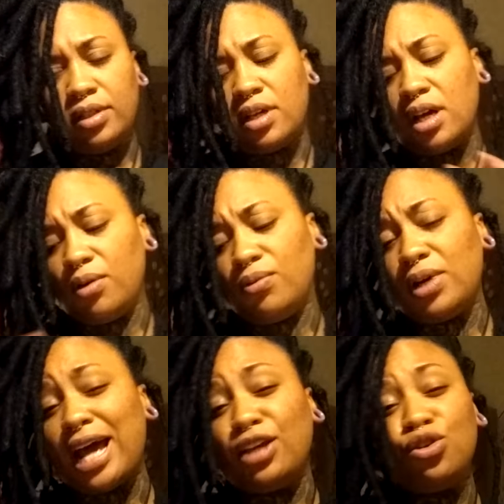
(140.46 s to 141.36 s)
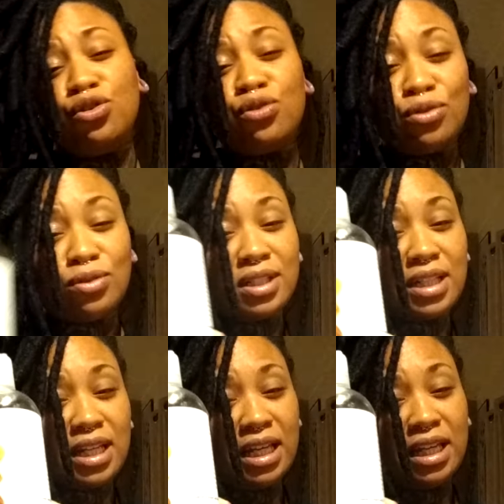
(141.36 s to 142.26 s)
What I use
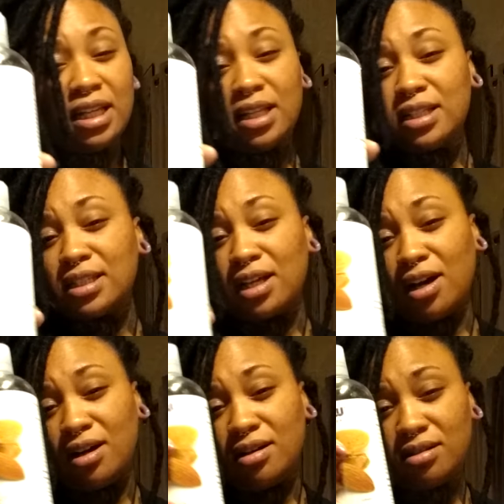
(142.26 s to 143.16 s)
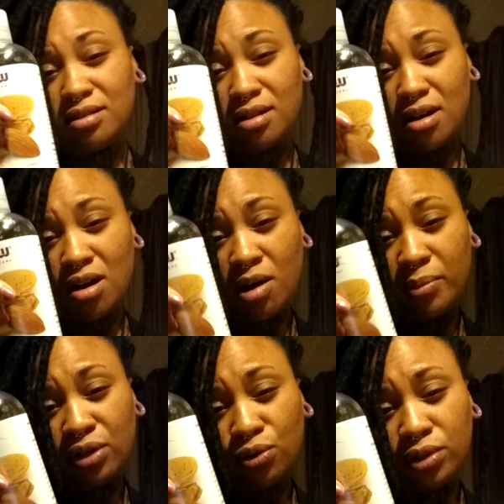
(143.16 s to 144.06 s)
is
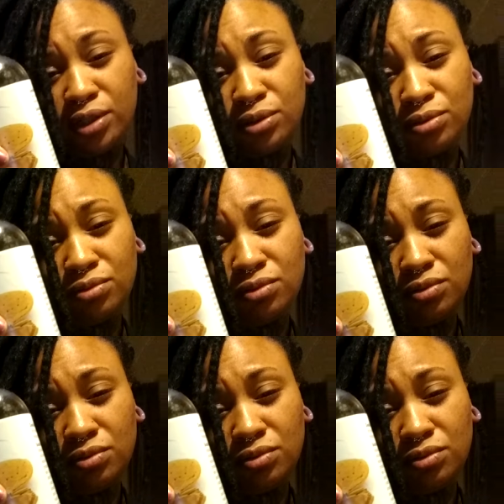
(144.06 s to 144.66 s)
almond oil.